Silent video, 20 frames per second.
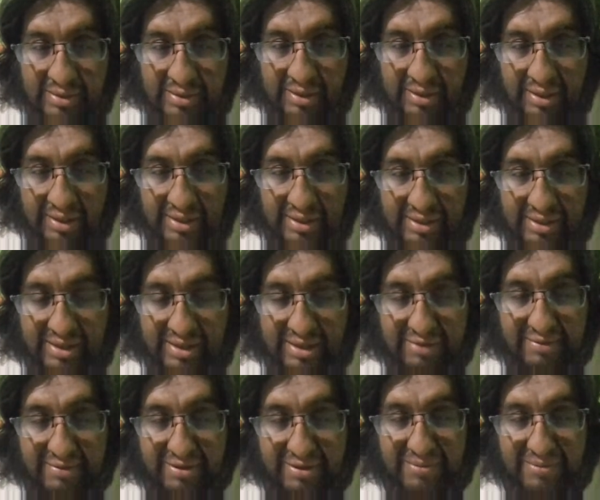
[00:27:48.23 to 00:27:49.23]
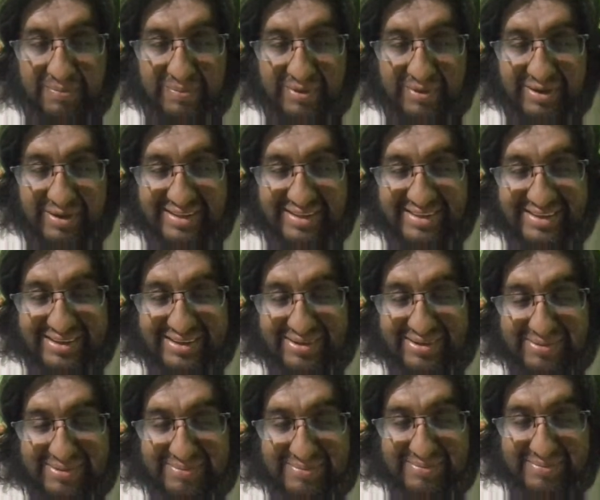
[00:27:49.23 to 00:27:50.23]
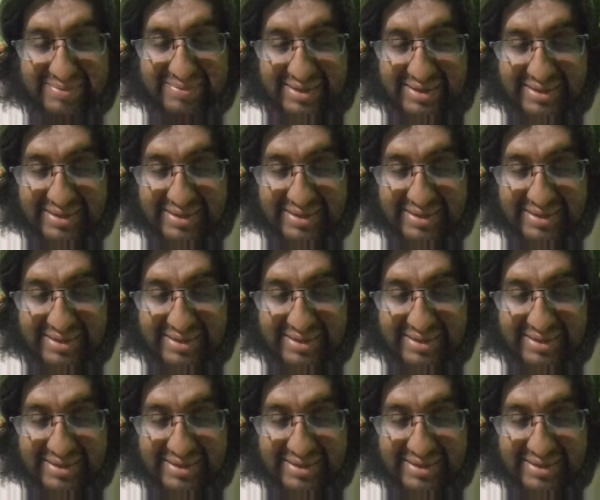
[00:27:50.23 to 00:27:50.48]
And in here you're operating on